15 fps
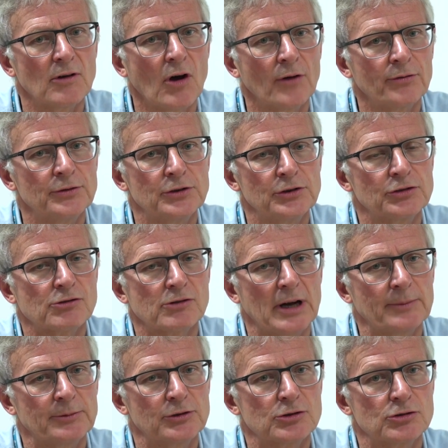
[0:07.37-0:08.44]
often
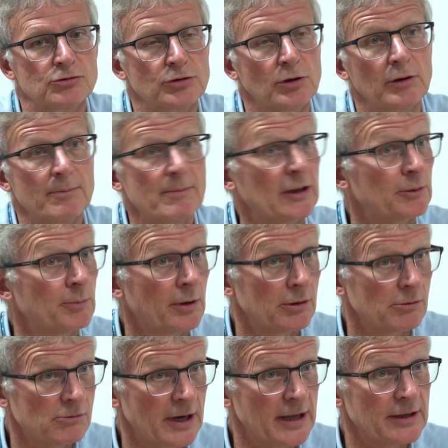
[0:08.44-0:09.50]
described as controlling
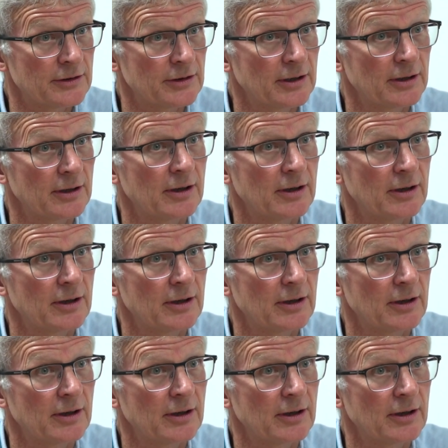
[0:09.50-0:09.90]
metabolic rate.